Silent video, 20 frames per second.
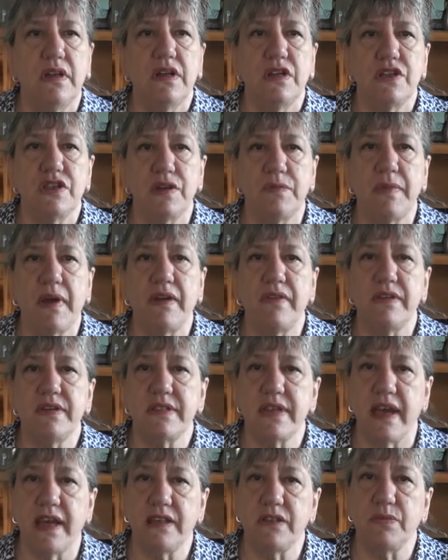She married
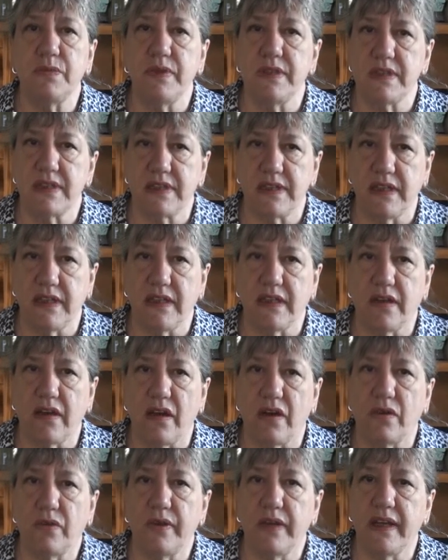Edwin
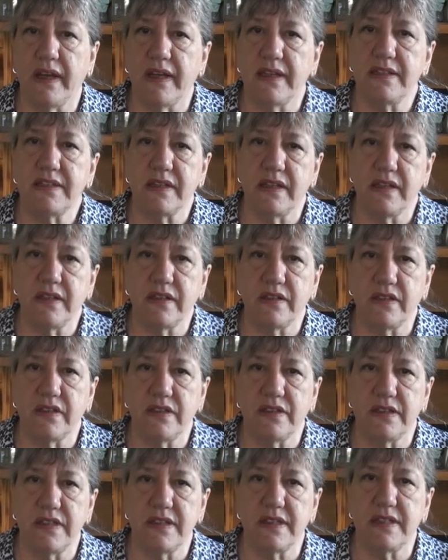Seacole in
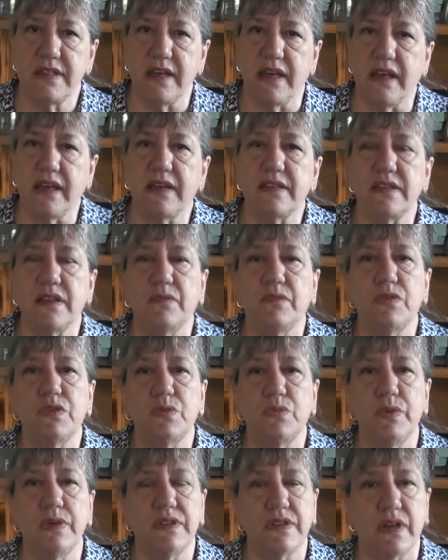1836 and
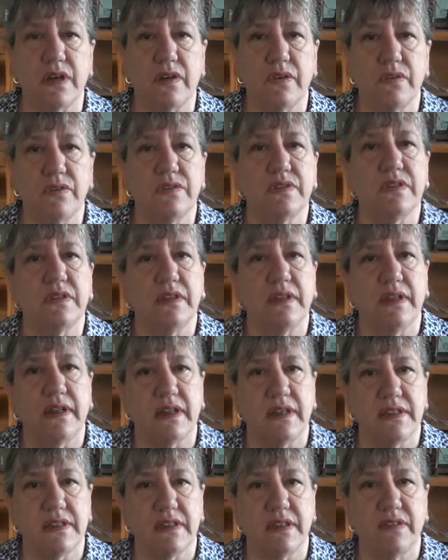was widowed in
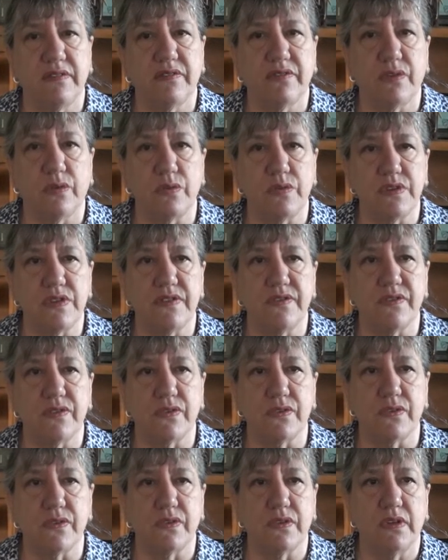
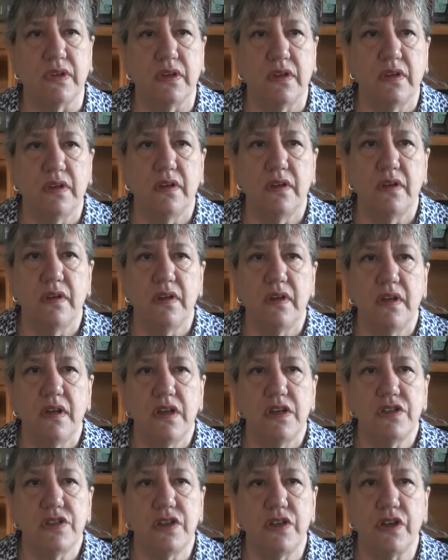1844.
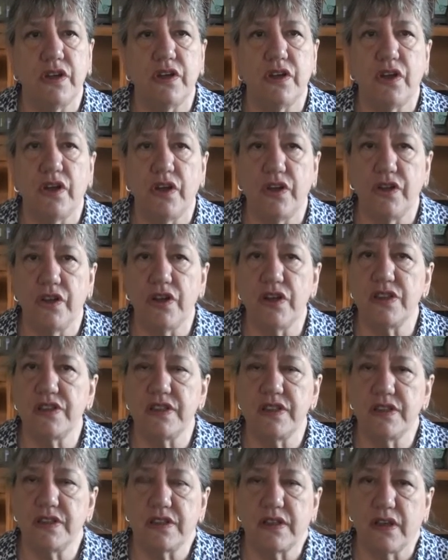She learnt her
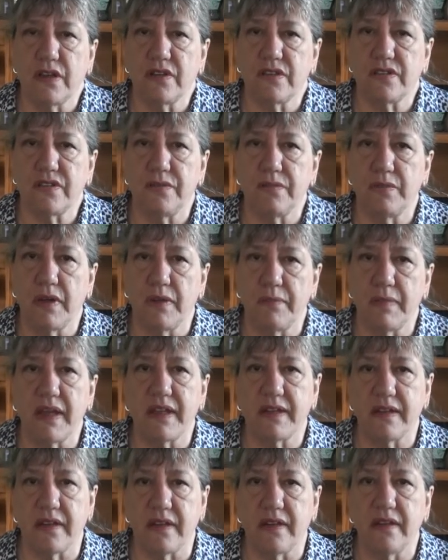nursing skills from her
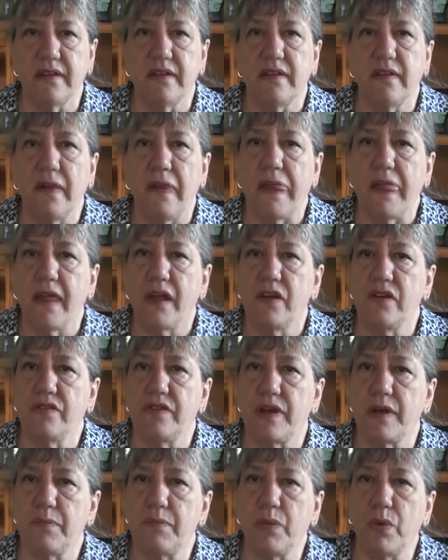mother, who
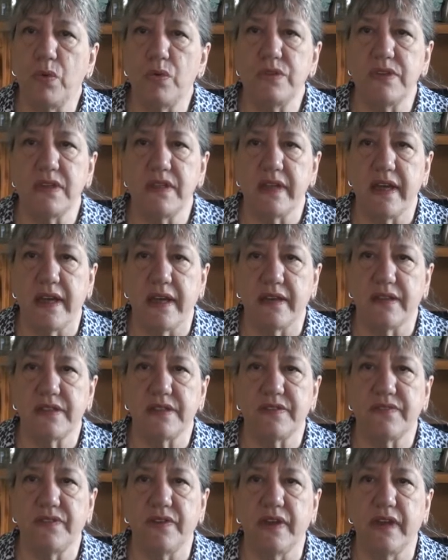ran a boarding
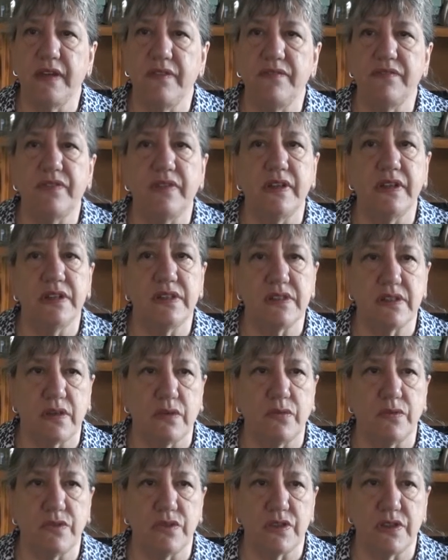house for invalid
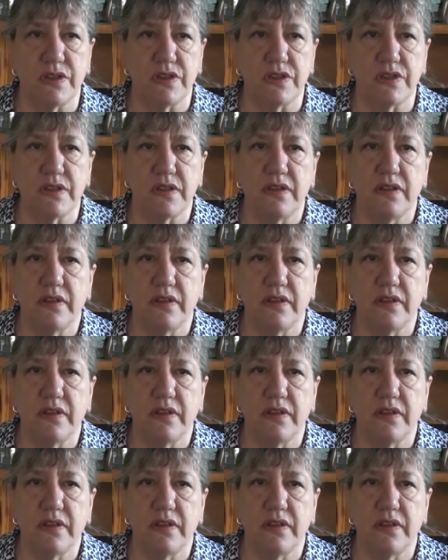soldiers.